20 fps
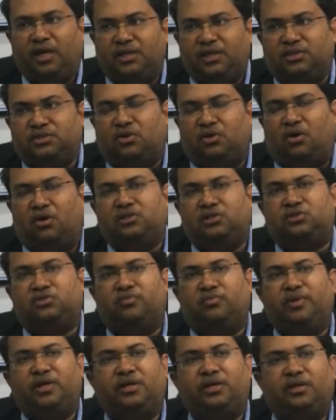is
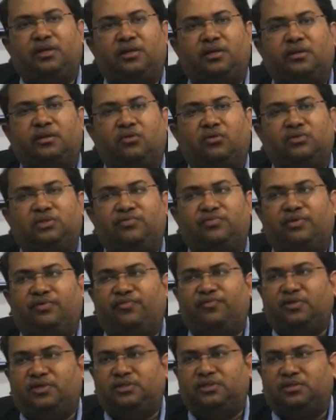also made an inclusive
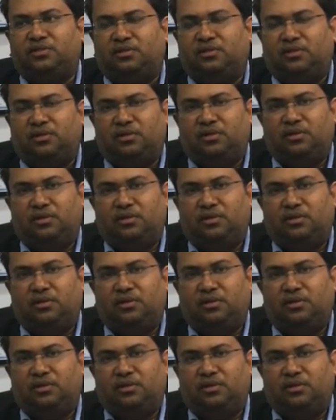definition,